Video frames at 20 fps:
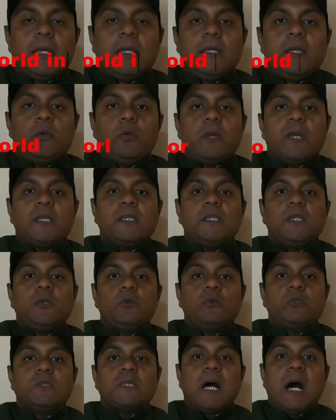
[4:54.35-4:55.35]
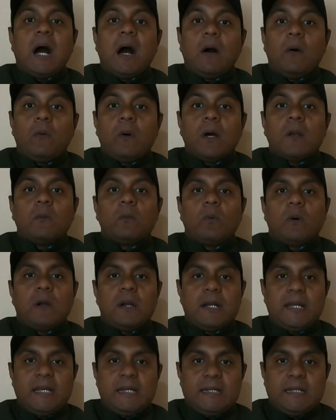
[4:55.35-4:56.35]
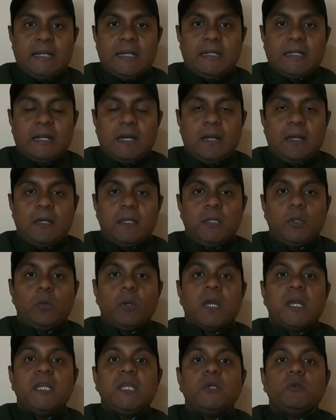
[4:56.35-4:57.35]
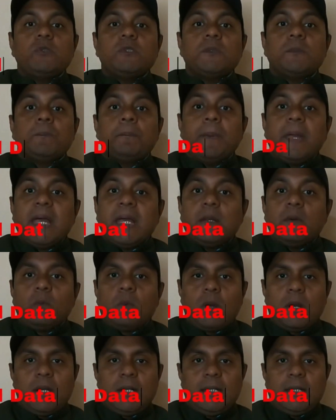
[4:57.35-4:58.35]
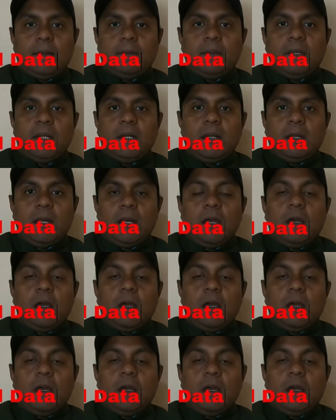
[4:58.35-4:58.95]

You can use Our World in Data. You can use PEN World Table.